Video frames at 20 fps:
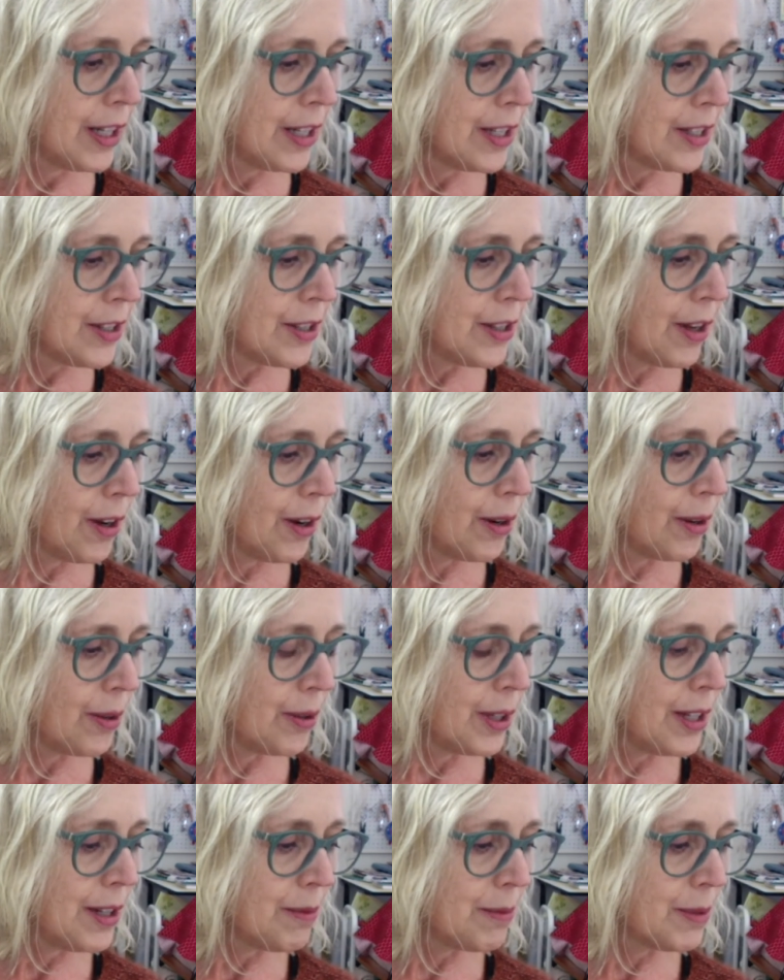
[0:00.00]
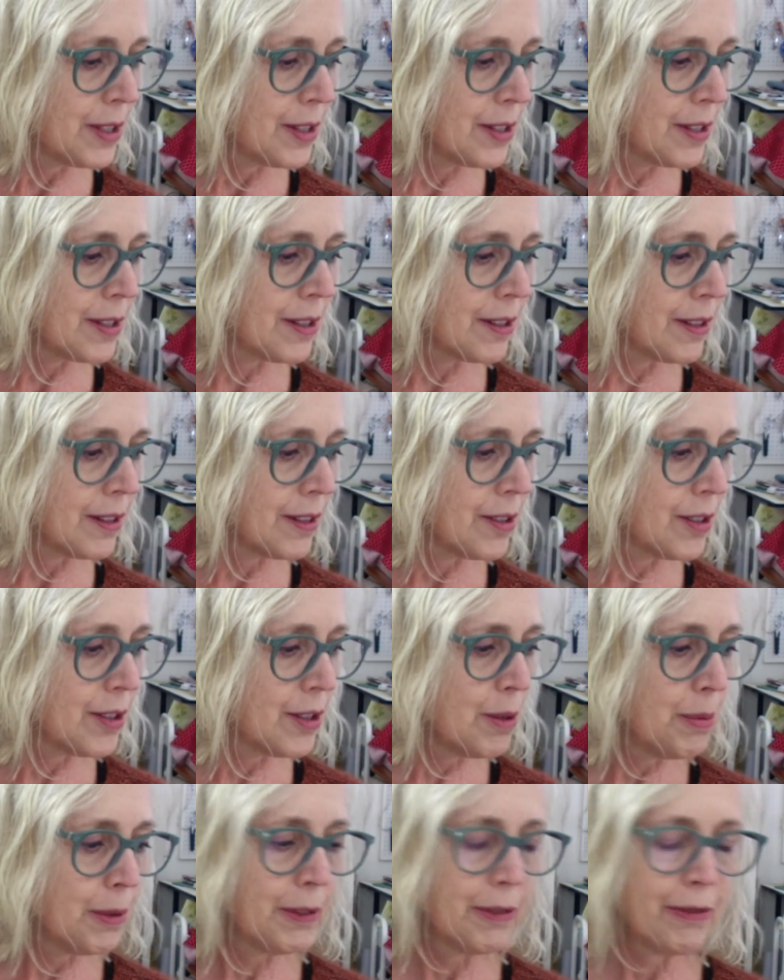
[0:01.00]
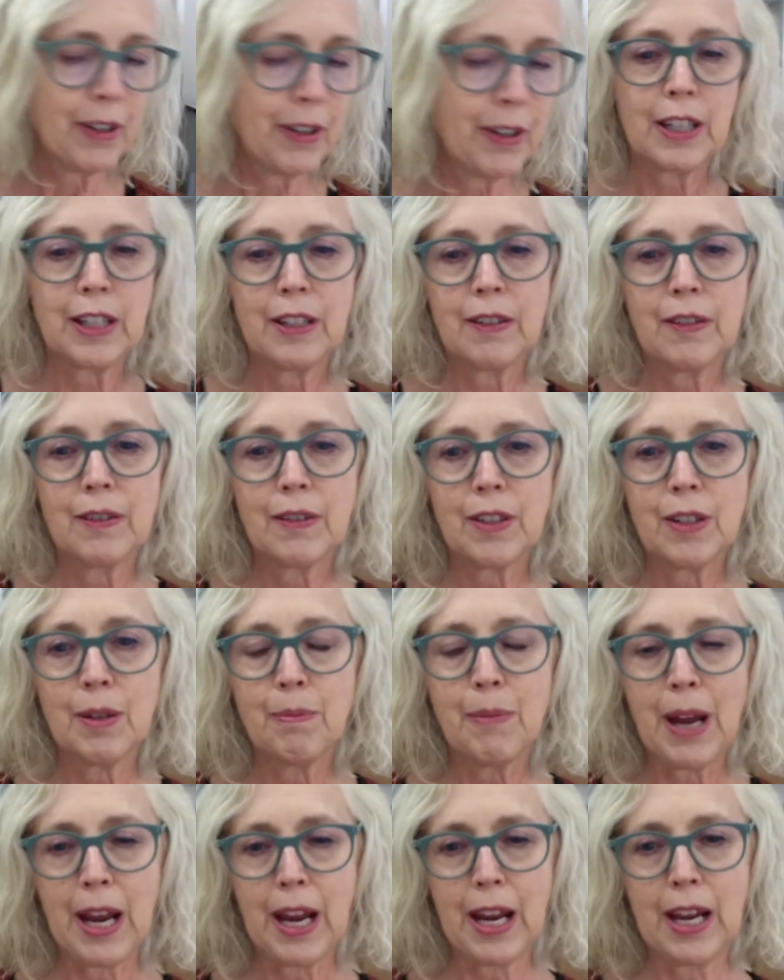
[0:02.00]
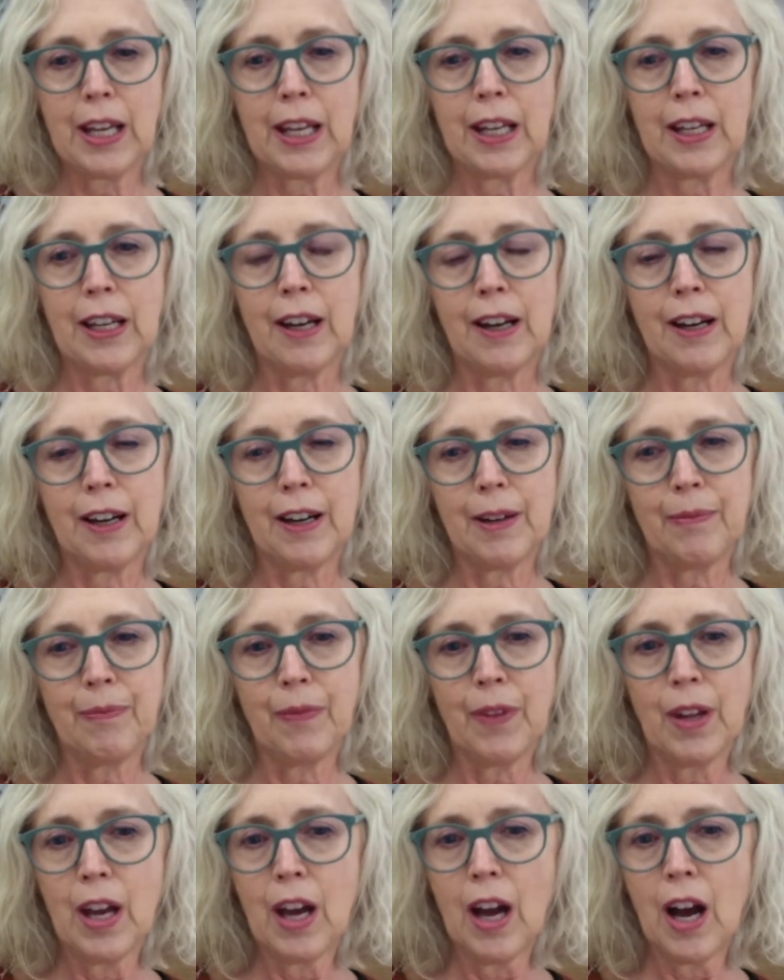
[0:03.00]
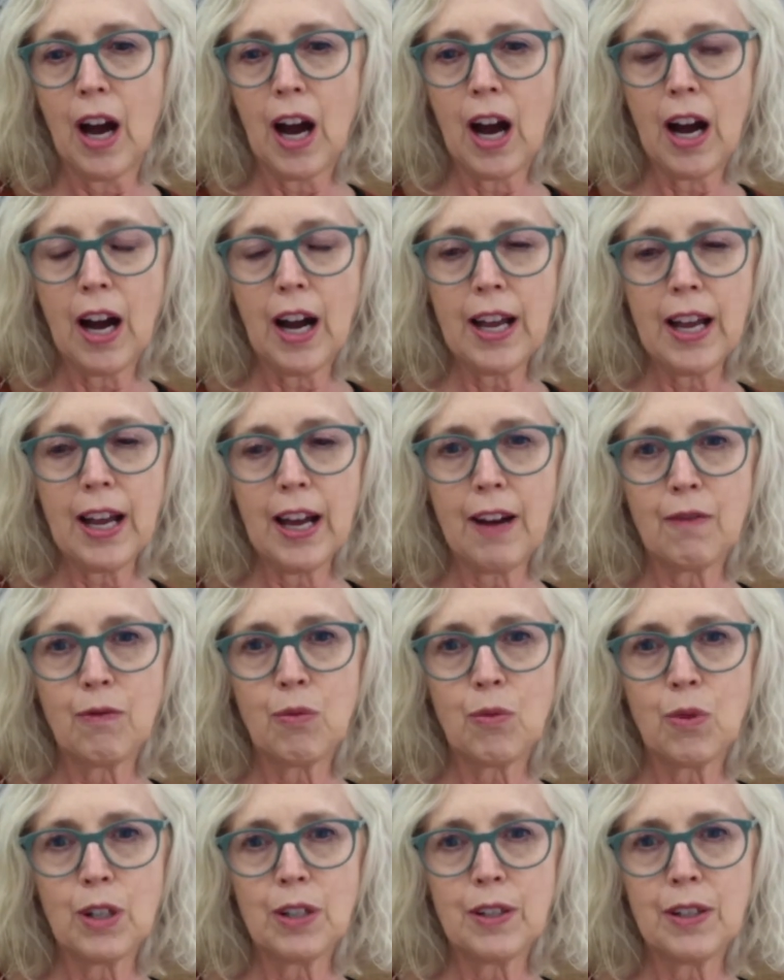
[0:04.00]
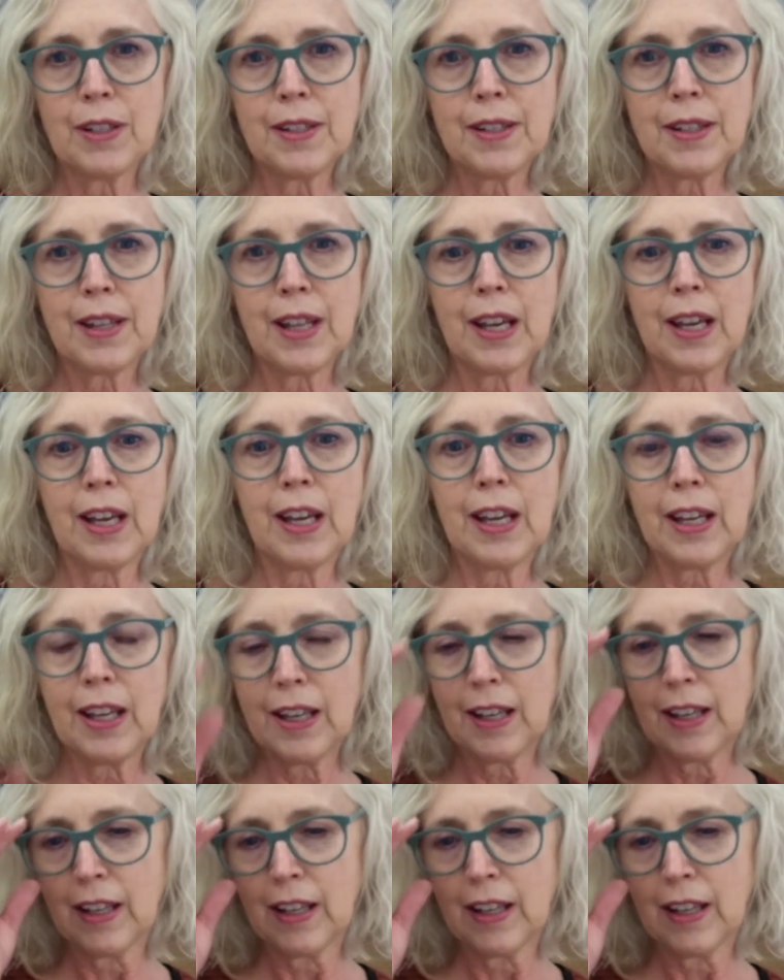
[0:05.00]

So it was super fun to make. I have worn this thing.